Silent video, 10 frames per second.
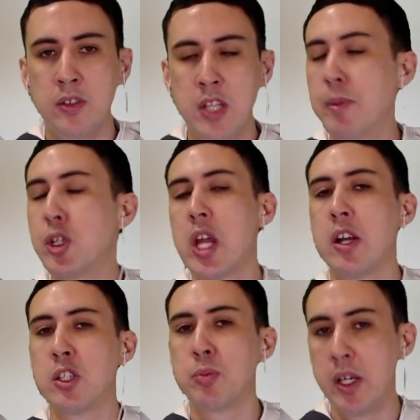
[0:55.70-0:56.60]
damage
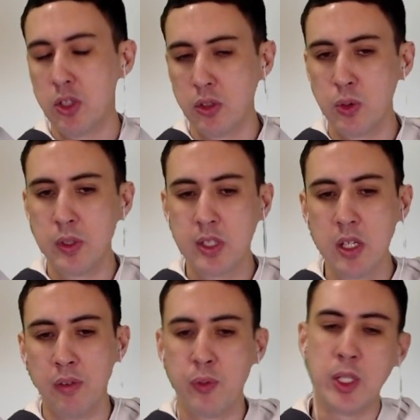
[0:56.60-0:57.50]
counters placed onto
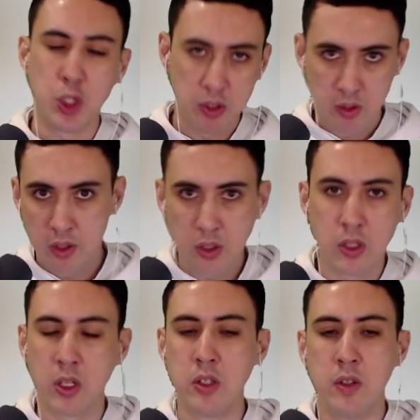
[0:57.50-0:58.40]
itself, which you
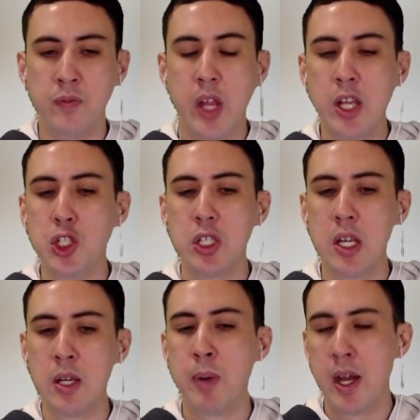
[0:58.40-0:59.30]
can
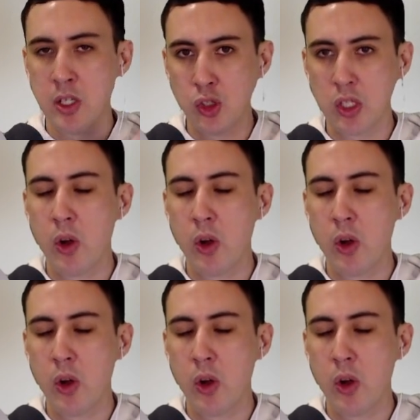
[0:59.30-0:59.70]
engineer by using